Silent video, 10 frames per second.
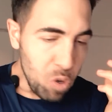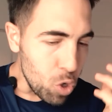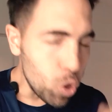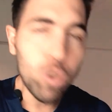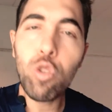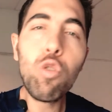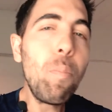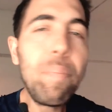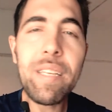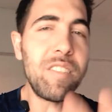not to do
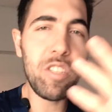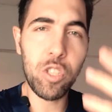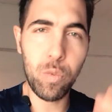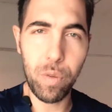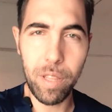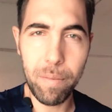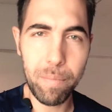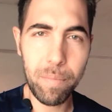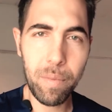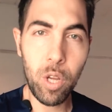business with
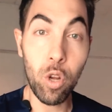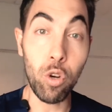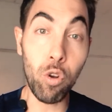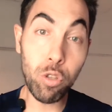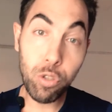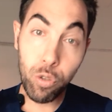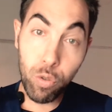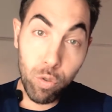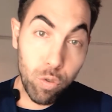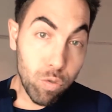them, not
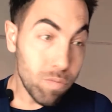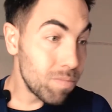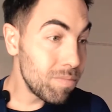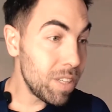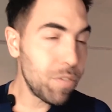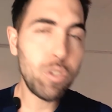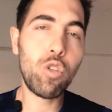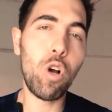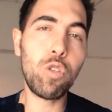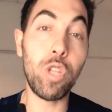to even
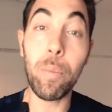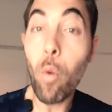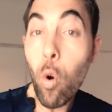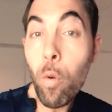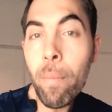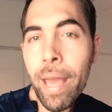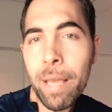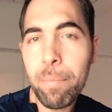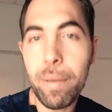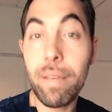talk to them, or
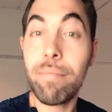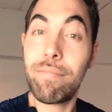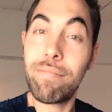maybe